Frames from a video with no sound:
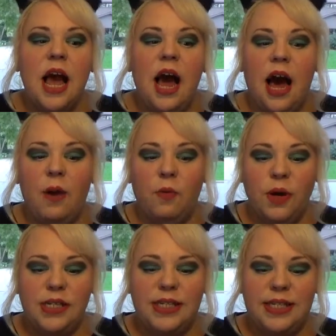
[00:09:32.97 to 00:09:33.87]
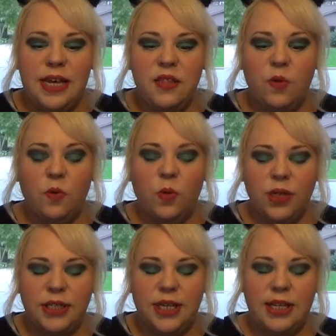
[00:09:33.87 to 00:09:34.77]
I want to say the
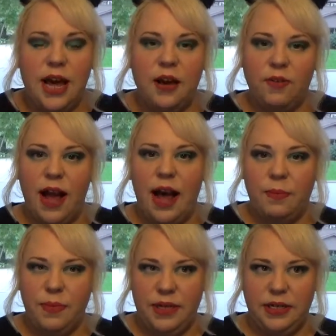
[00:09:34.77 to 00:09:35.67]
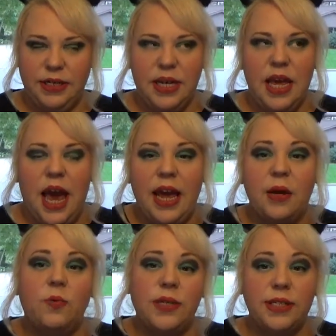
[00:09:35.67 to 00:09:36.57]
worst thing that ever happened, and
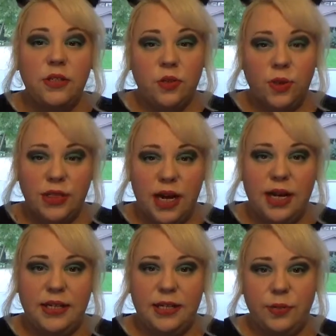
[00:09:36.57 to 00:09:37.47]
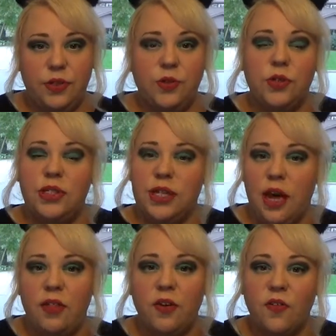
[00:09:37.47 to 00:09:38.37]
it wasn't towards us, it was towards the
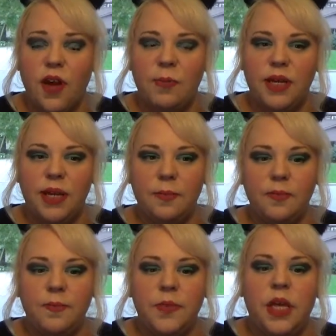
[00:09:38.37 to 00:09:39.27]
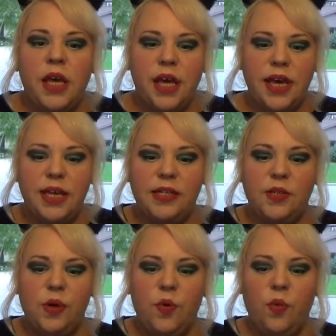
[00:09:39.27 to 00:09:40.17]
other family, I
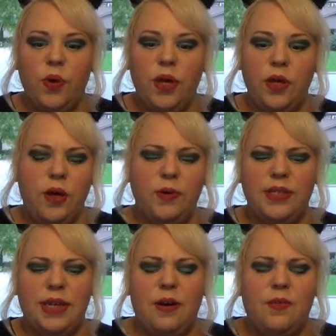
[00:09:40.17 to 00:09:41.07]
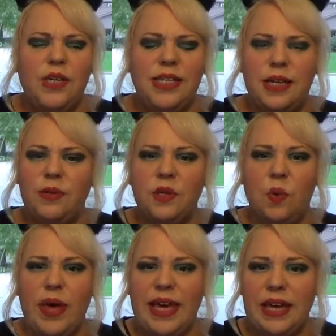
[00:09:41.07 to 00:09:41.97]
want to say it was a
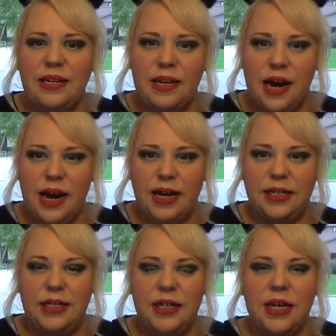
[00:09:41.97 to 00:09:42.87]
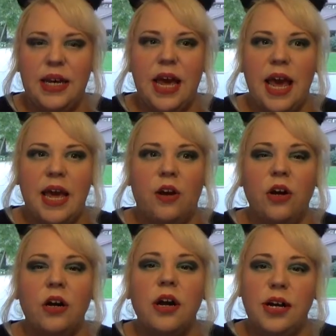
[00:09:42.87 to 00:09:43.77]
weekend night, and
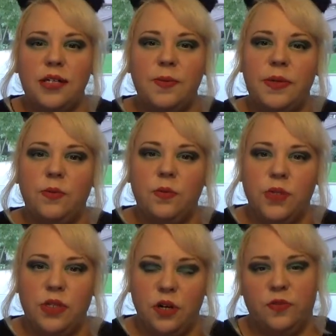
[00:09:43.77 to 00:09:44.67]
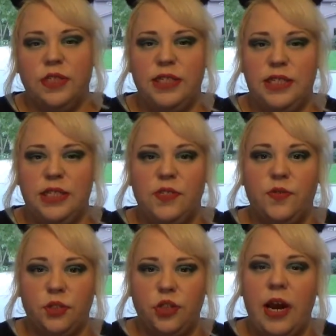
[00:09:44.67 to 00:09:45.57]
her husband was overseas
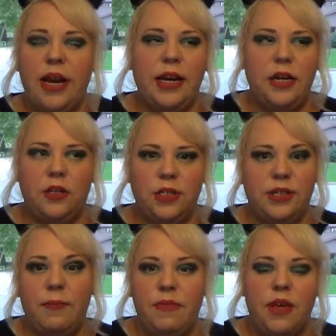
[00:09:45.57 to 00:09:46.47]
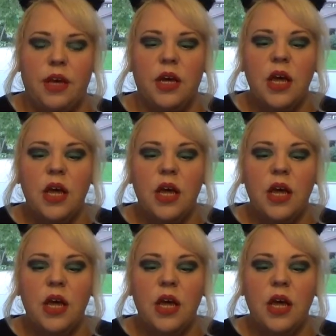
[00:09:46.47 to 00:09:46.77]
for training or something.